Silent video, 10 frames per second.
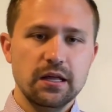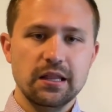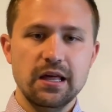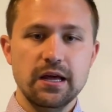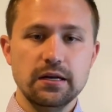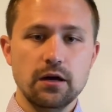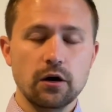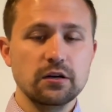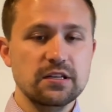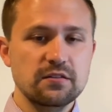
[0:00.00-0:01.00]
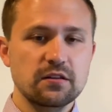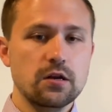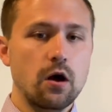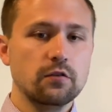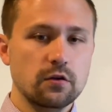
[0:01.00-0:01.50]
then our knees can
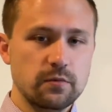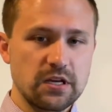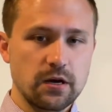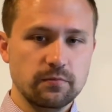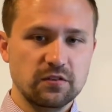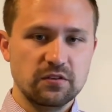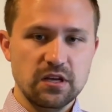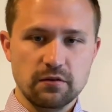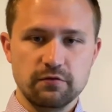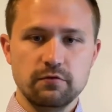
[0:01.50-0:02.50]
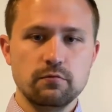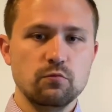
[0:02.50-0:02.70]
also become stiff,